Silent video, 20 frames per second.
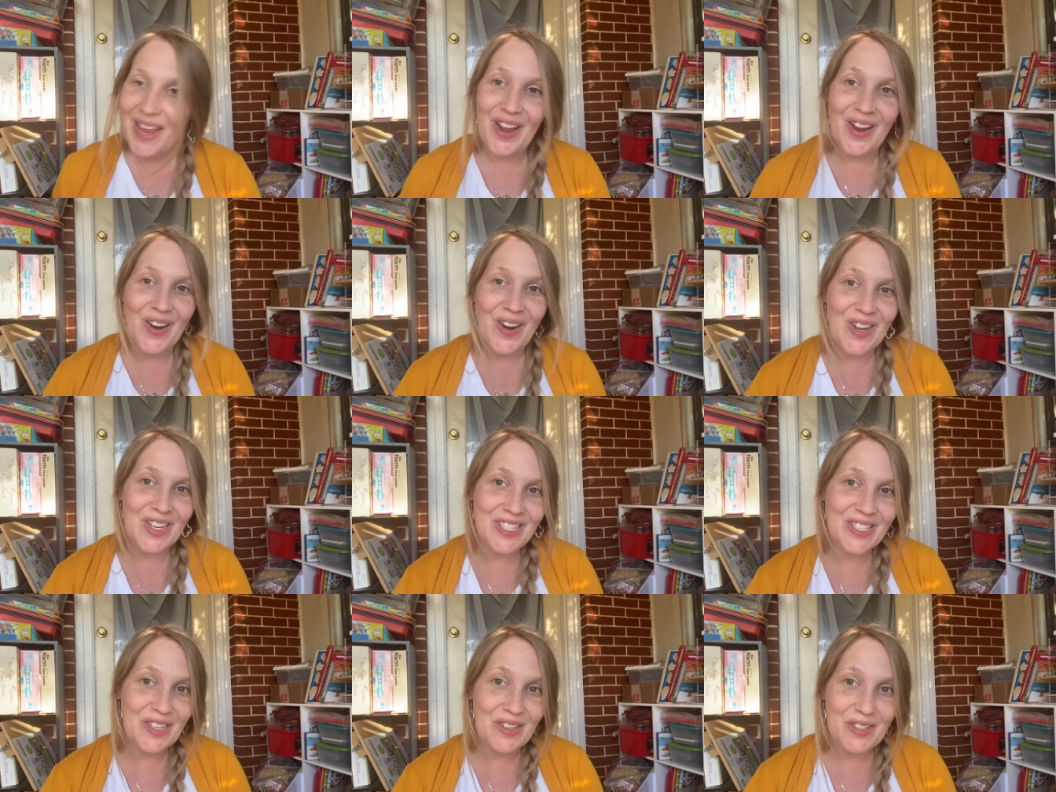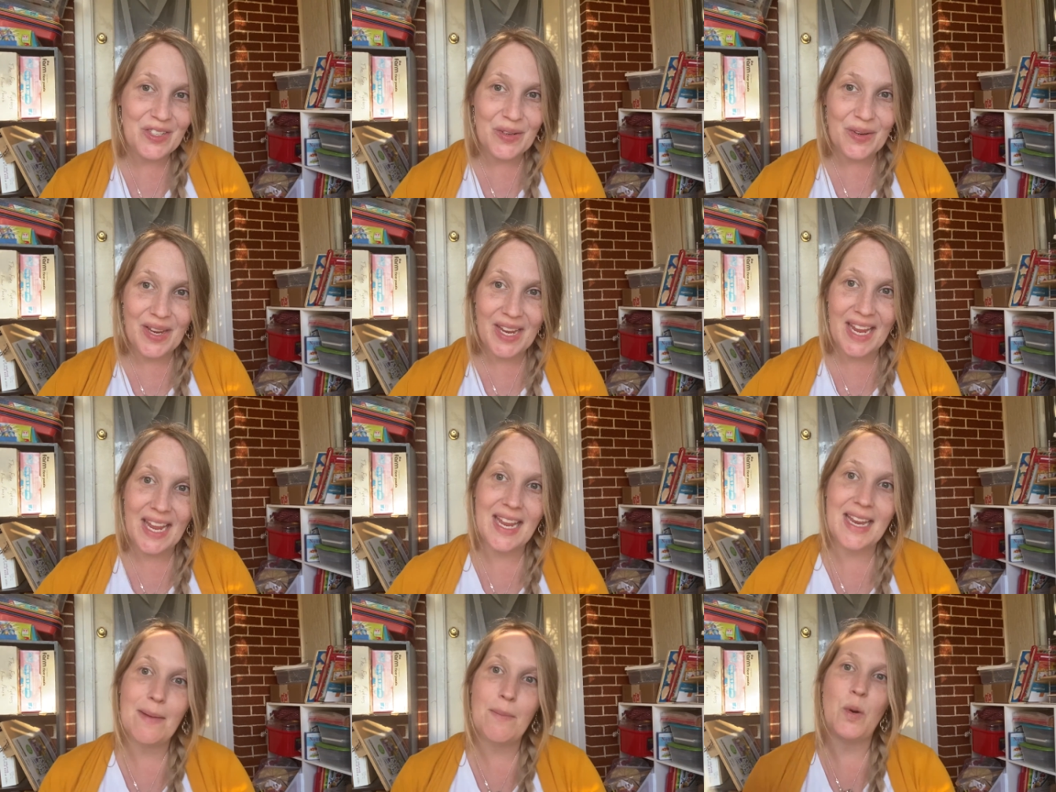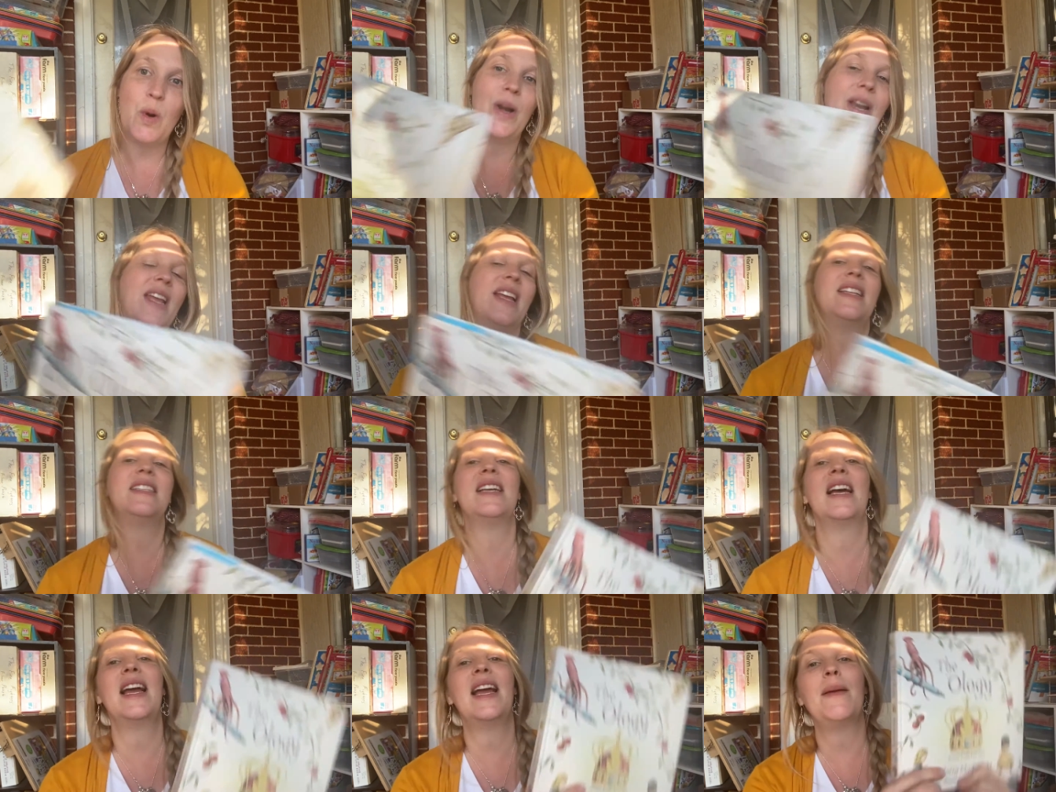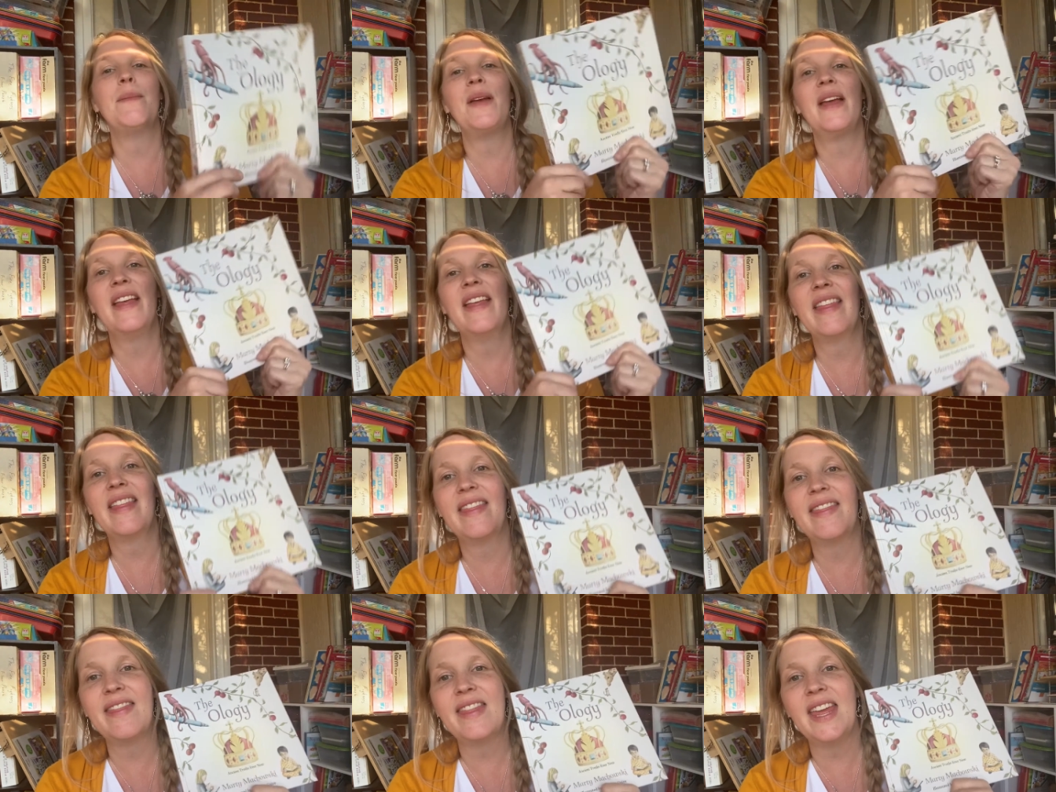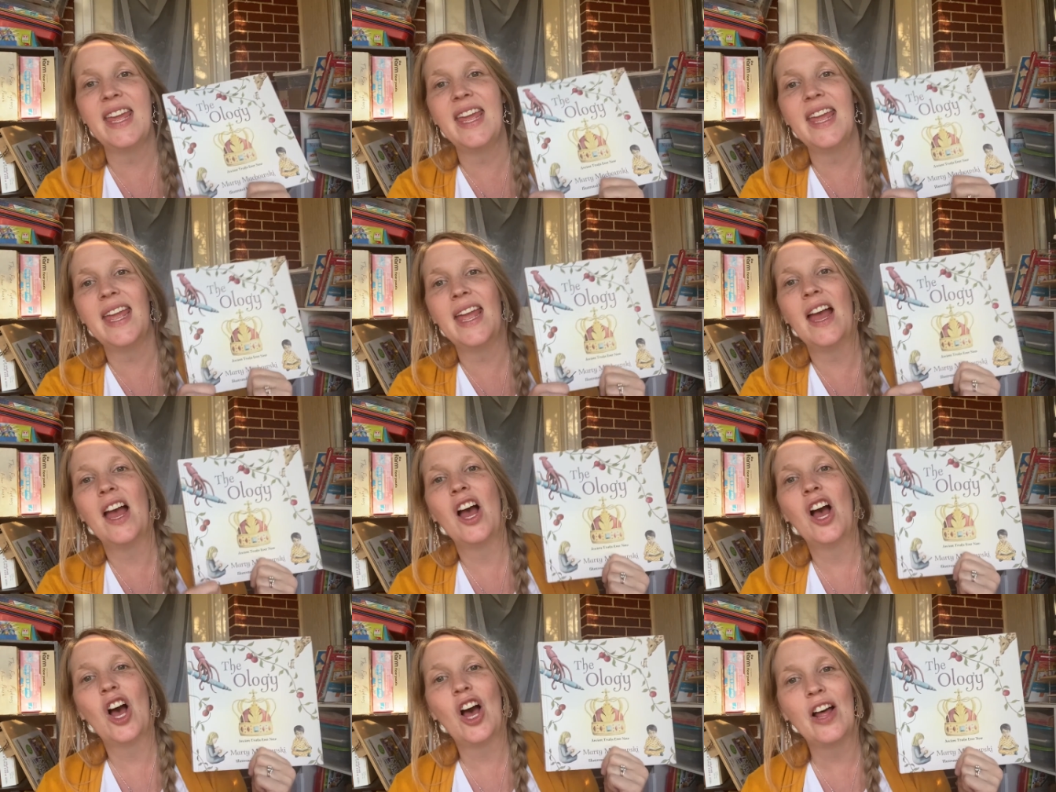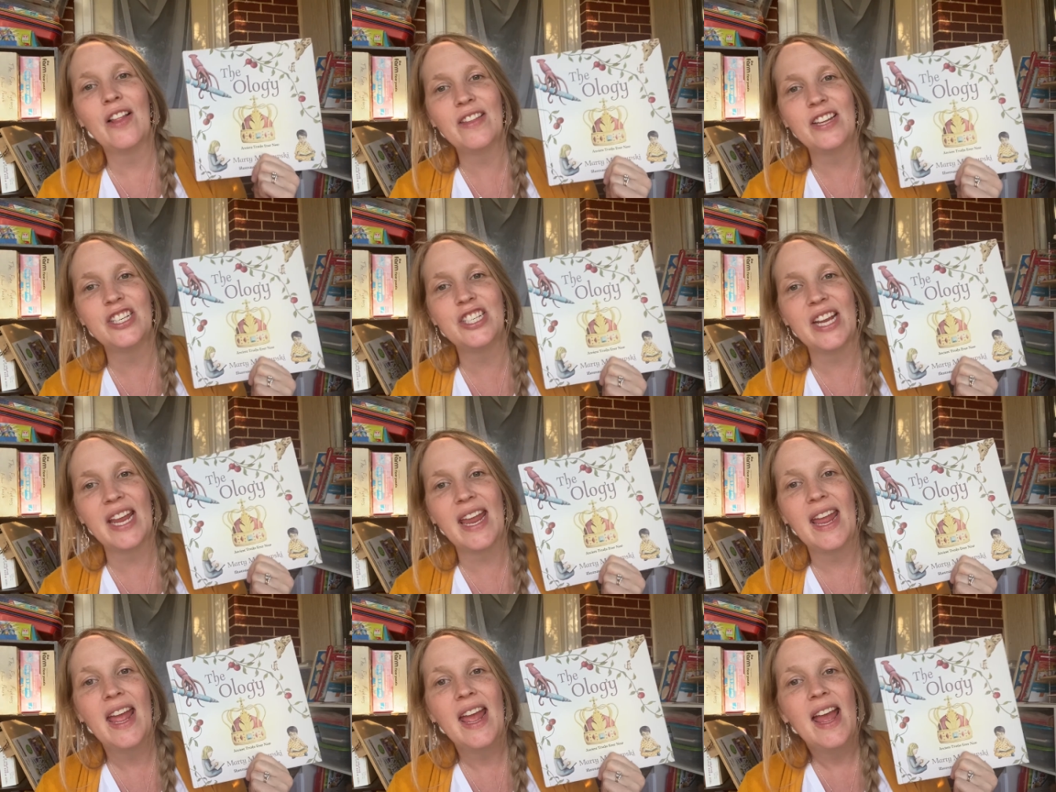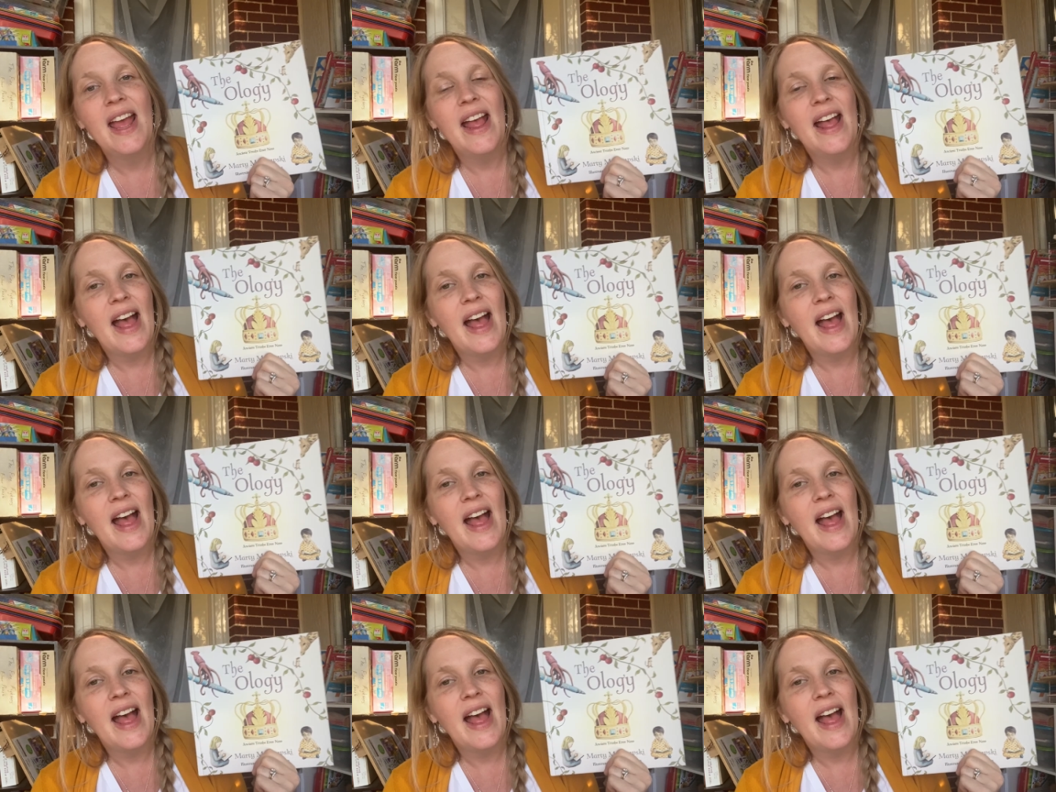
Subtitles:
are also doing in morning time theology.